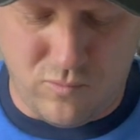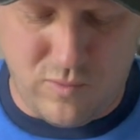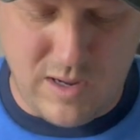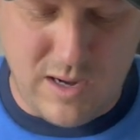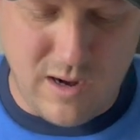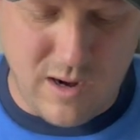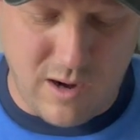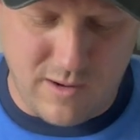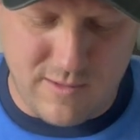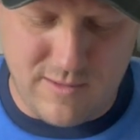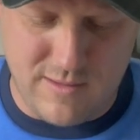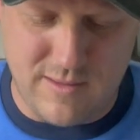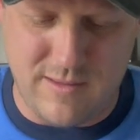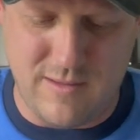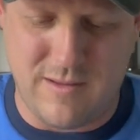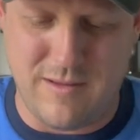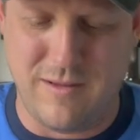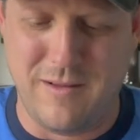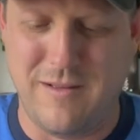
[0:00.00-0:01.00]
what are,
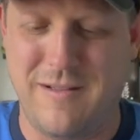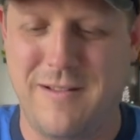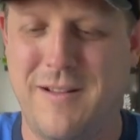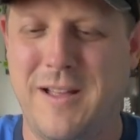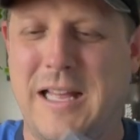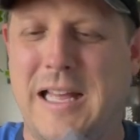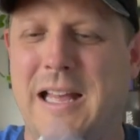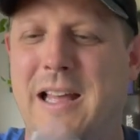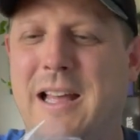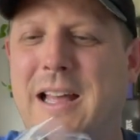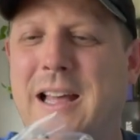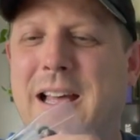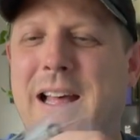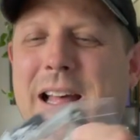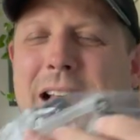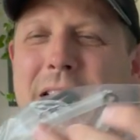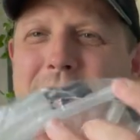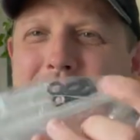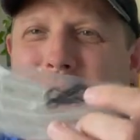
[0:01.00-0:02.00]

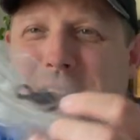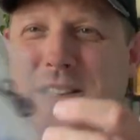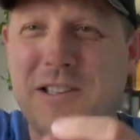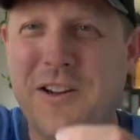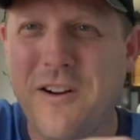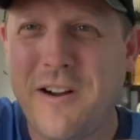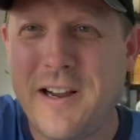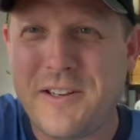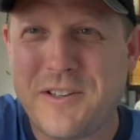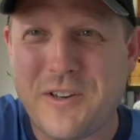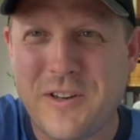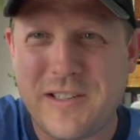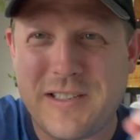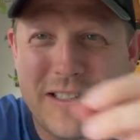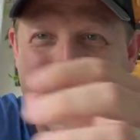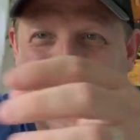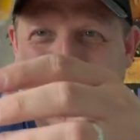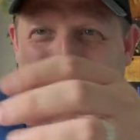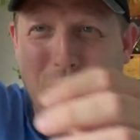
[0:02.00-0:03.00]
these are
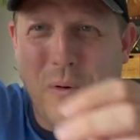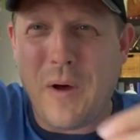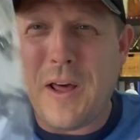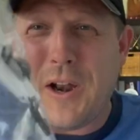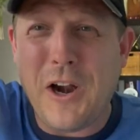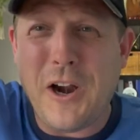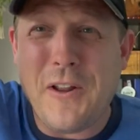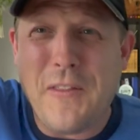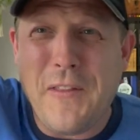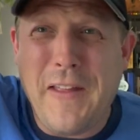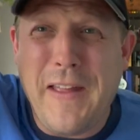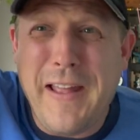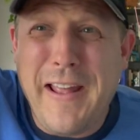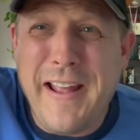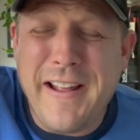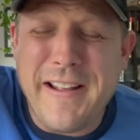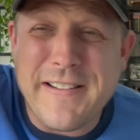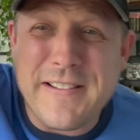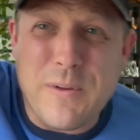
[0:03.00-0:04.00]
interesting. What are
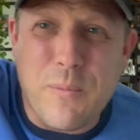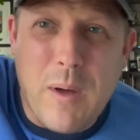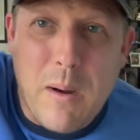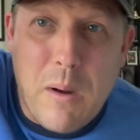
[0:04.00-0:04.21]
these?